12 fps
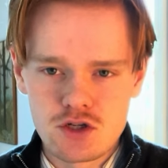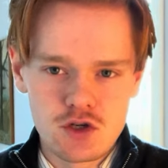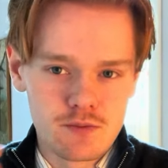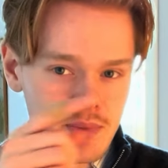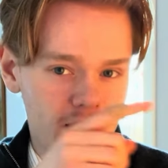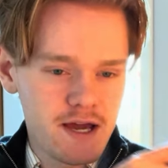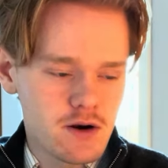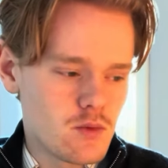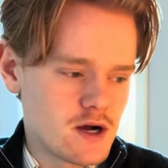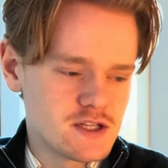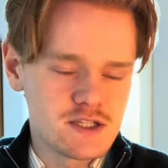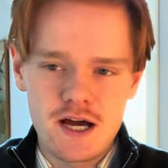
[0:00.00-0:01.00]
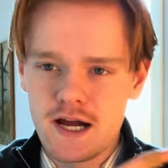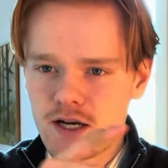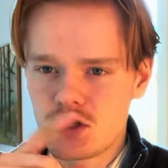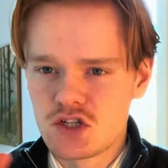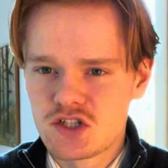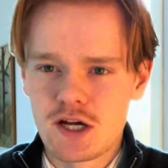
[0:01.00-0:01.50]
You buy it on one side and
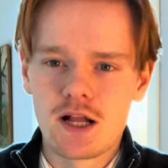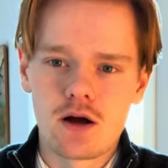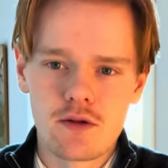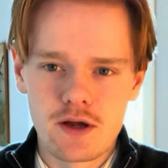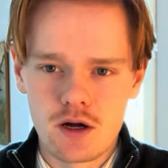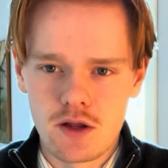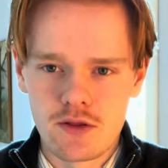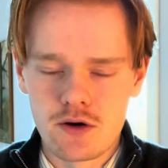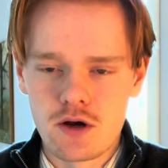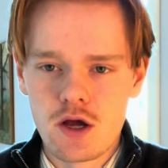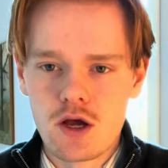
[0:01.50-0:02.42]
you sell on the other